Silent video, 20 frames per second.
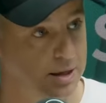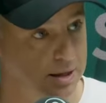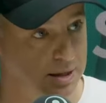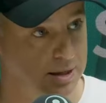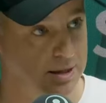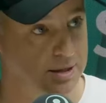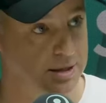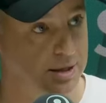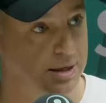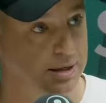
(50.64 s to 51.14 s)

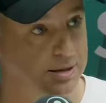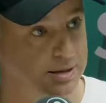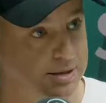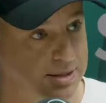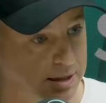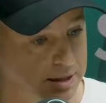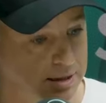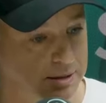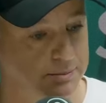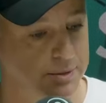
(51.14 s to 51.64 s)
in India
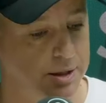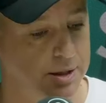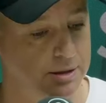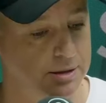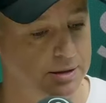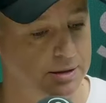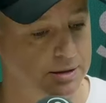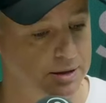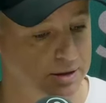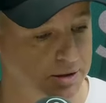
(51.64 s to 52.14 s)
telling
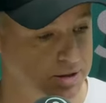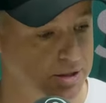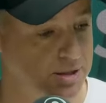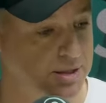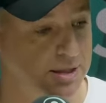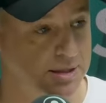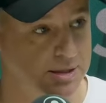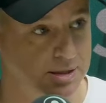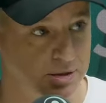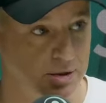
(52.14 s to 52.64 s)
me that I
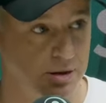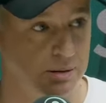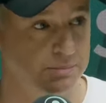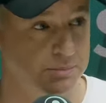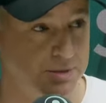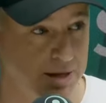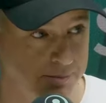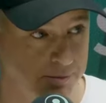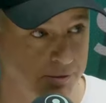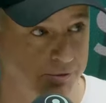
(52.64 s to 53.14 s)
just need to
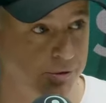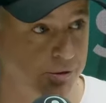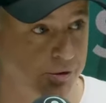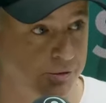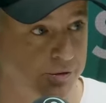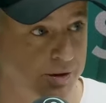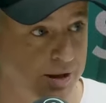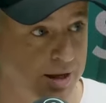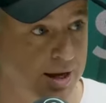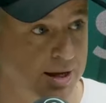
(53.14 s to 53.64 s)
take my
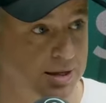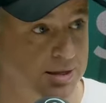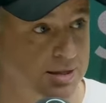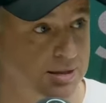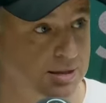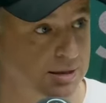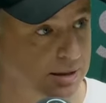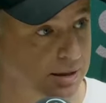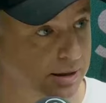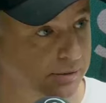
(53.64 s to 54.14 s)
foot off the
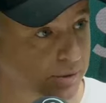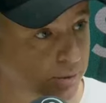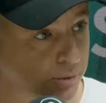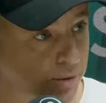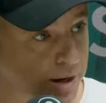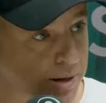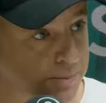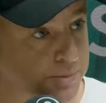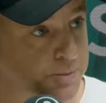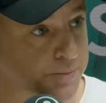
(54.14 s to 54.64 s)
gas, leave
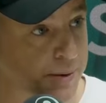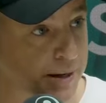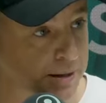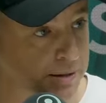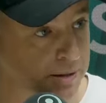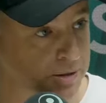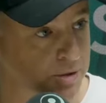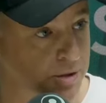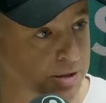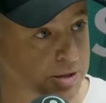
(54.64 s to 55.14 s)
the ramps,
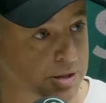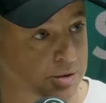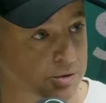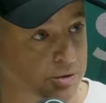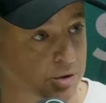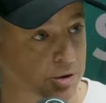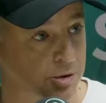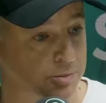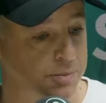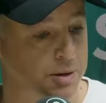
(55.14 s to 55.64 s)
back in the
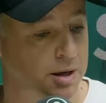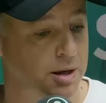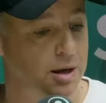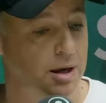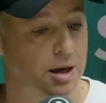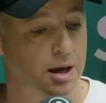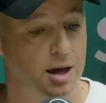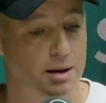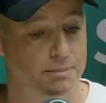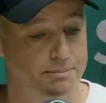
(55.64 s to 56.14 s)
dressing room,
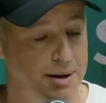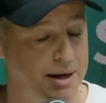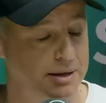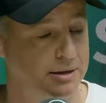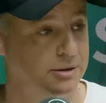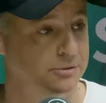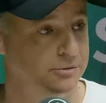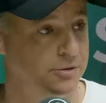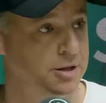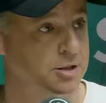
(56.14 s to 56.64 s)
and
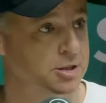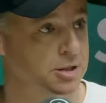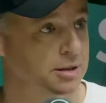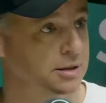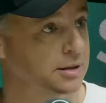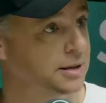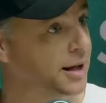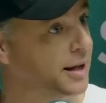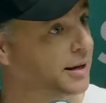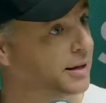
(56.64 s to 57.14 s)
bat
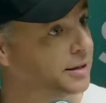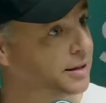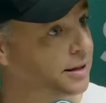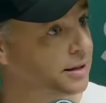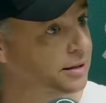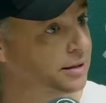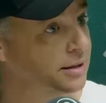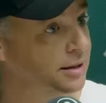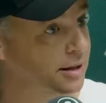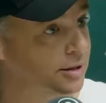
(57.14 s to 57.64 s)
conventionally. And he
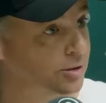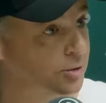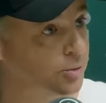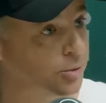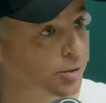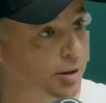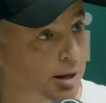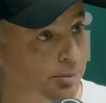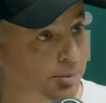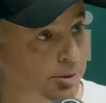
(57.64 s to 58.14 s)
did, and
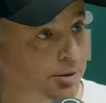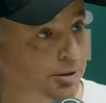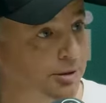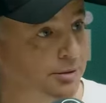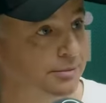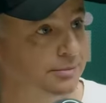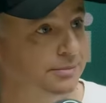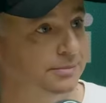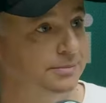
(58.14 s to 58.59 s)
look what happened.